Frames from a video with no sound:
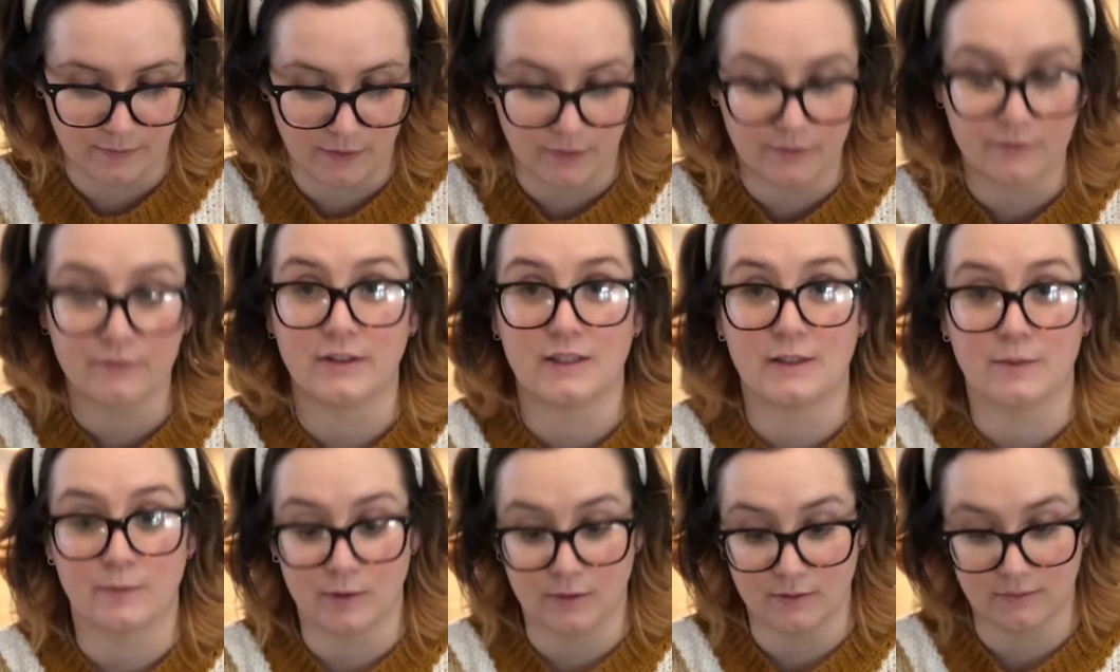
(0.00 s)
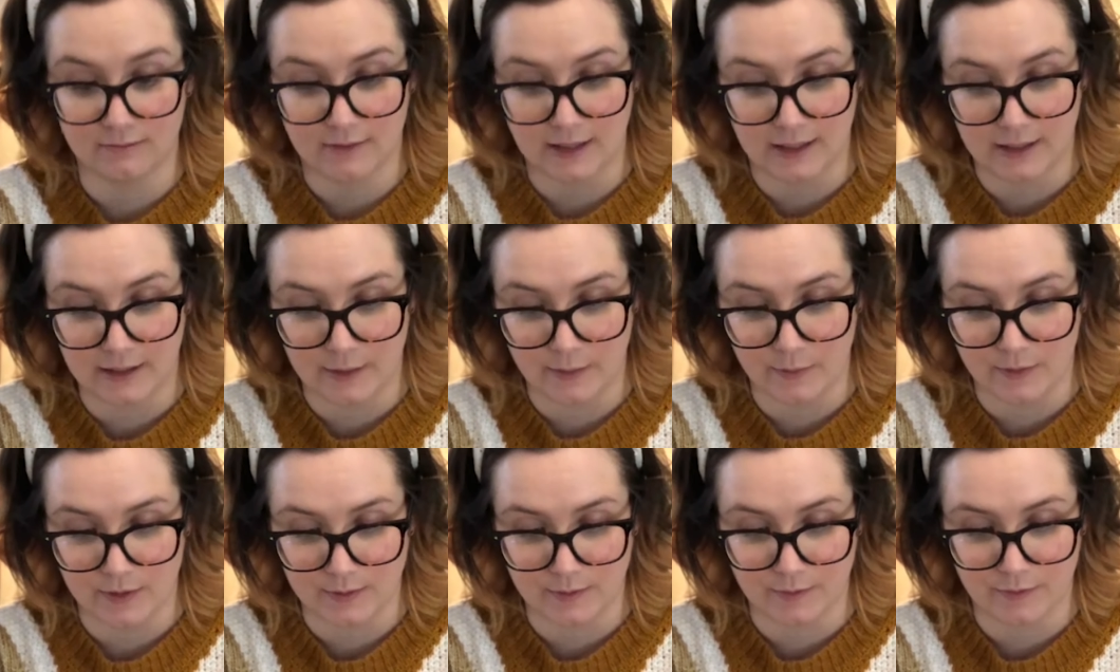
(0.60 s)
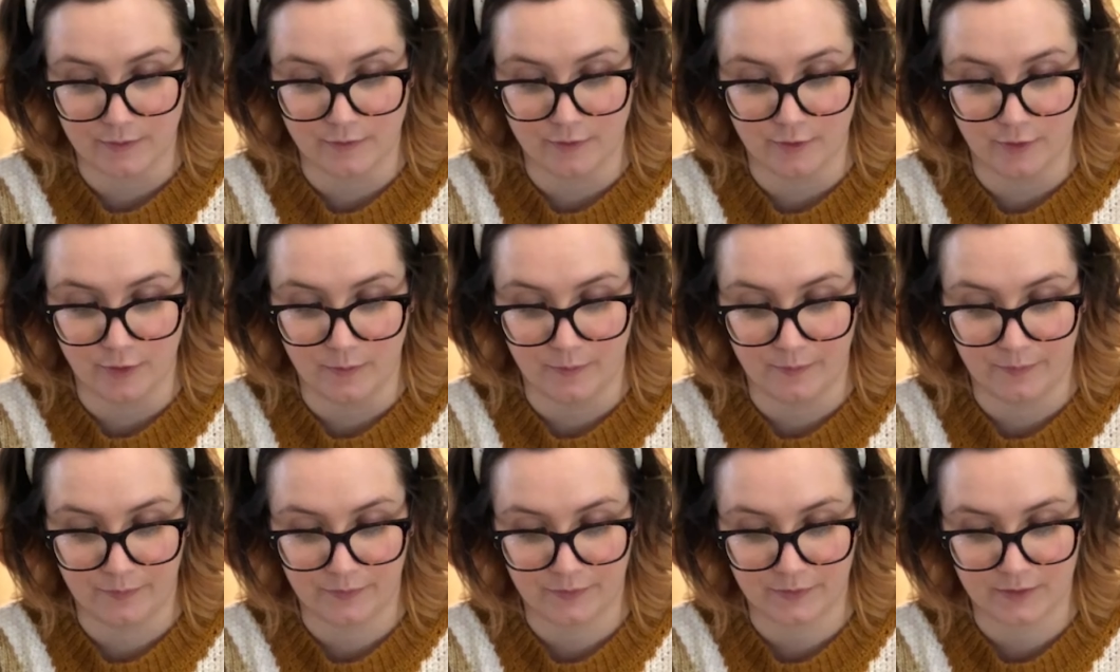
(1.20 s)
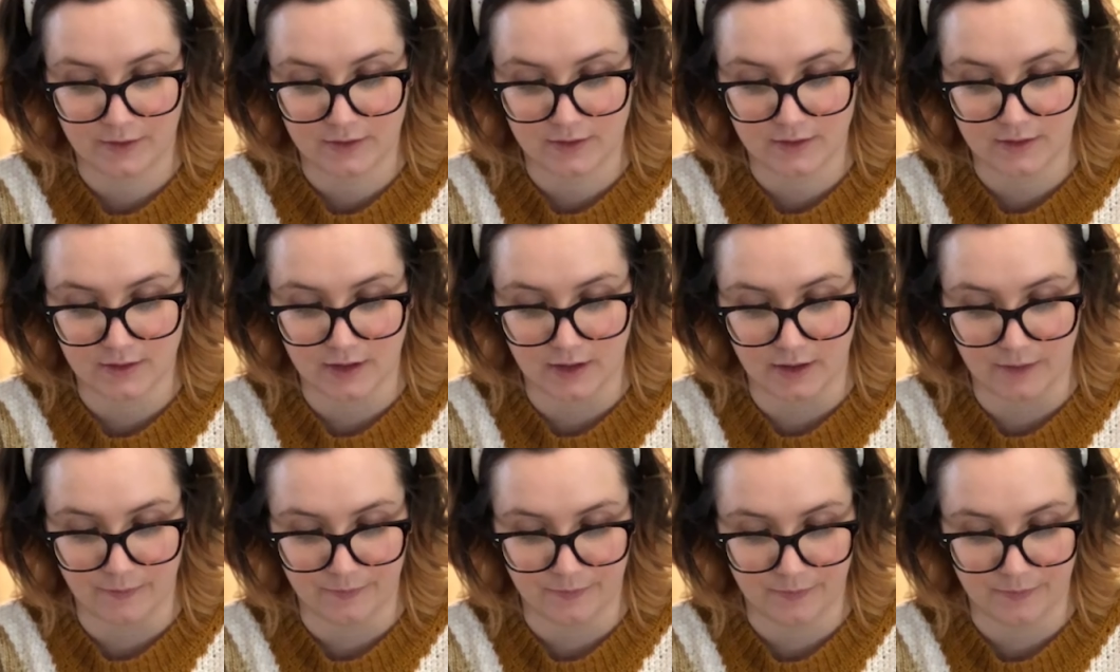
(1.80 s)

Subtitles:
visible like it was before. So I'm